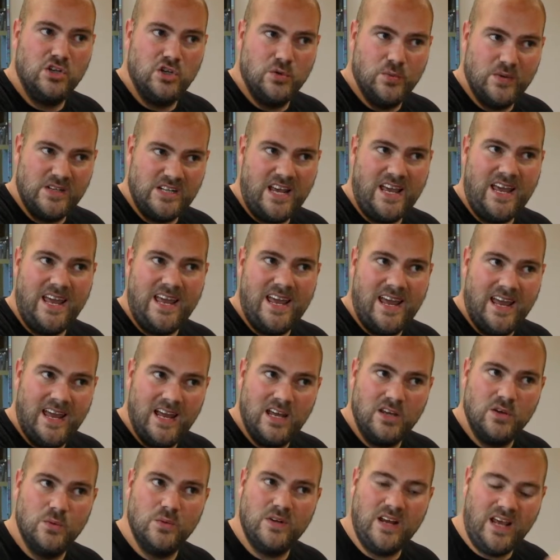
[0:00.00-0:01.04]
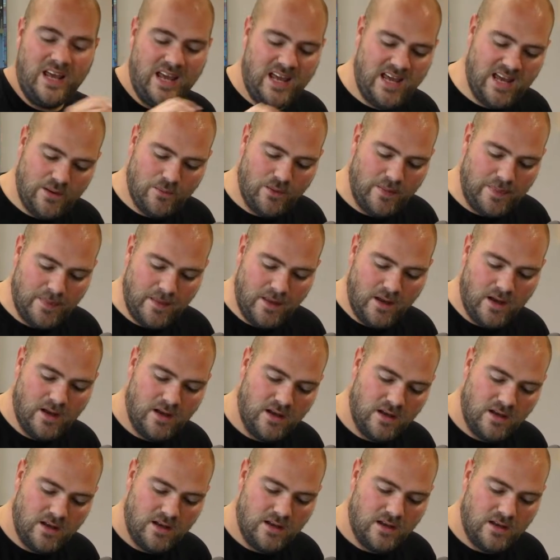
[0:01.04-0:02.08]
you would hear when the
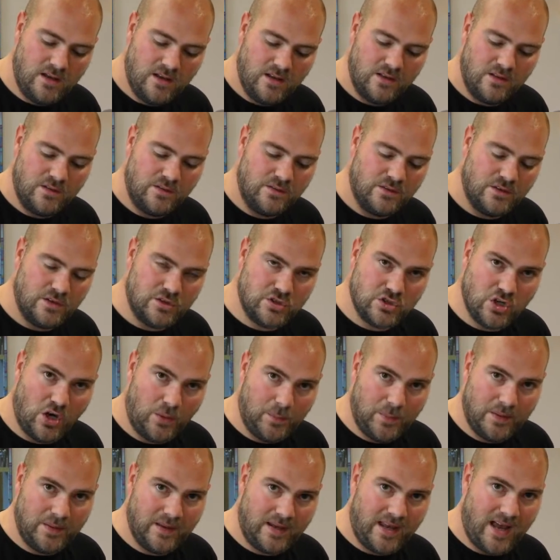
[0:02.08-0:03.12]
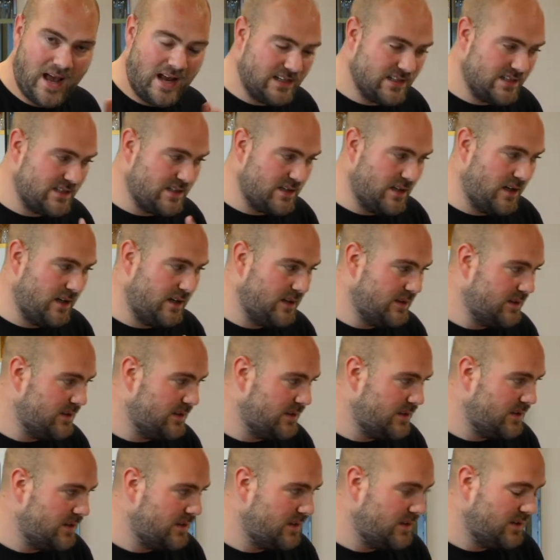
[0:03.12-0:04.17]
top of the canister
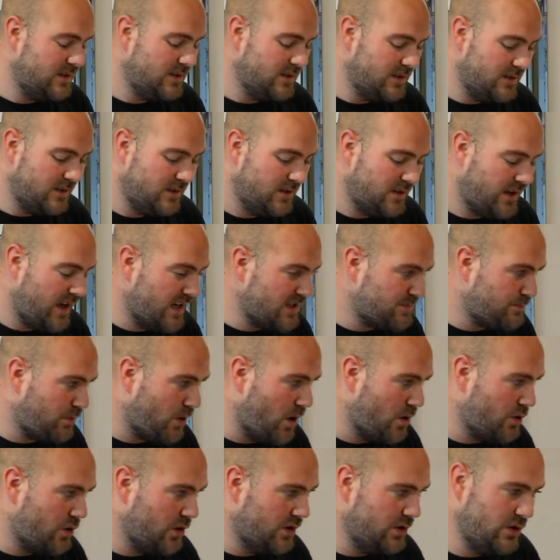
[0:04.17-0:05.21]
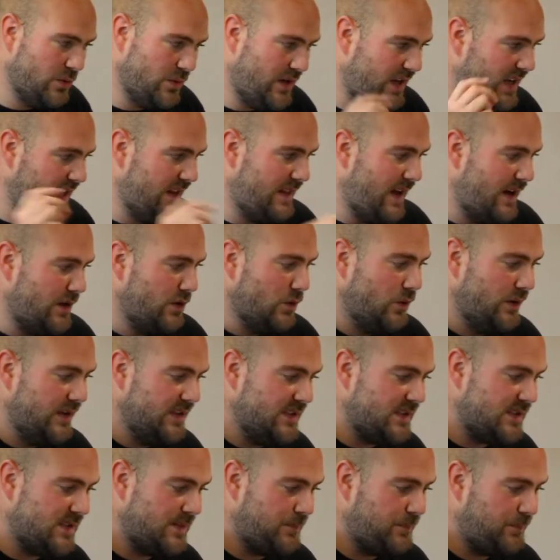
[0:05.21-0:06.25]
gets broken. You would hear that
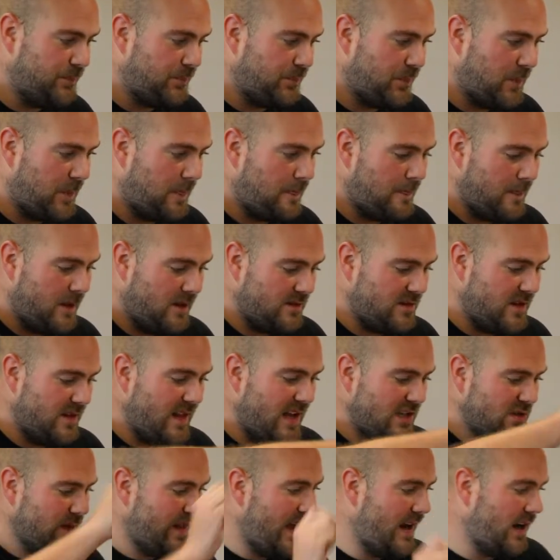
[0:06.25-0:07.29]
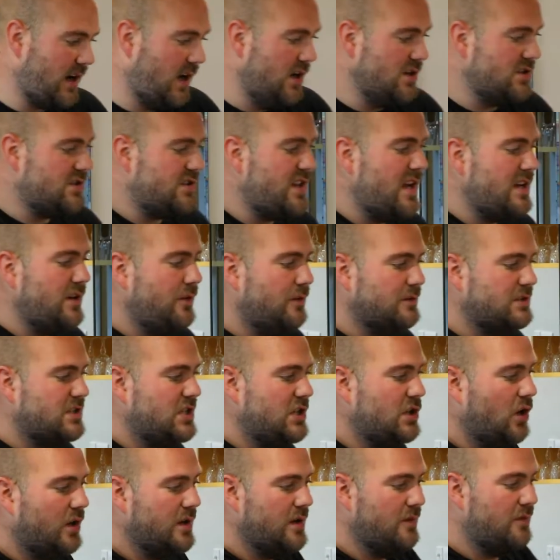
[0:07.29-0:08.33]
noise. So that's where that goes. Then
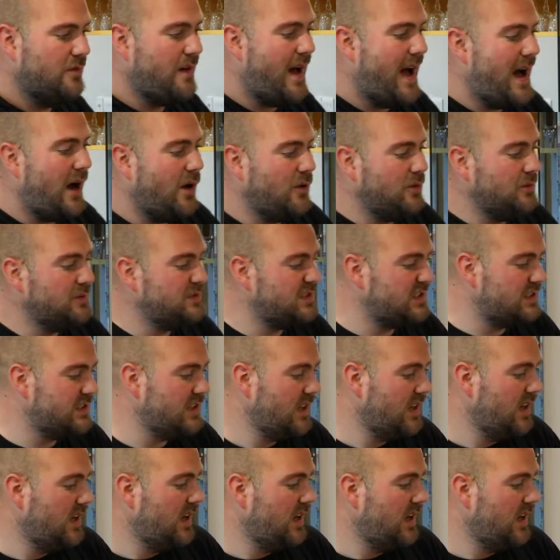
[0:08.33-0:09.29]
you've got your valves,